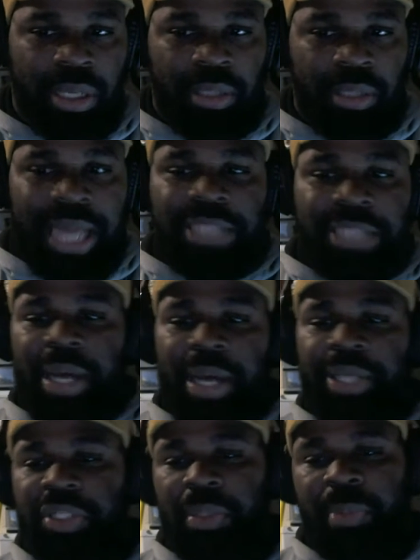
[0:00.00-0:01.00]
That's why
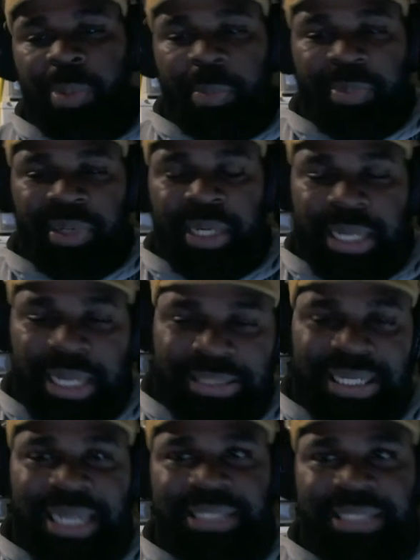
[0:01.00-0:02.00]
you see people putting
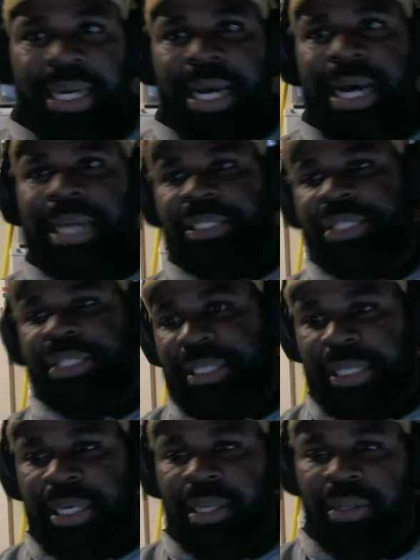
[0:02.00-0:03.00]
contacts in their eye to change
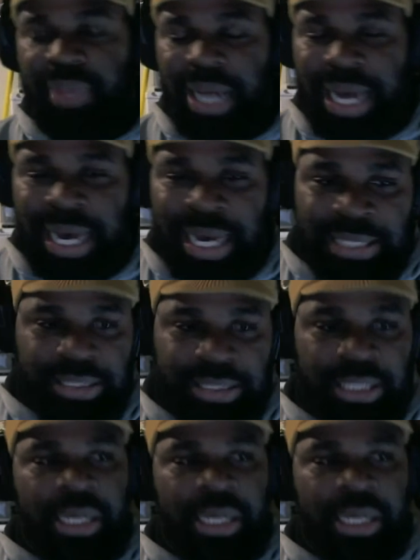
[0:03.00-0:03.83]
the color of their eyes.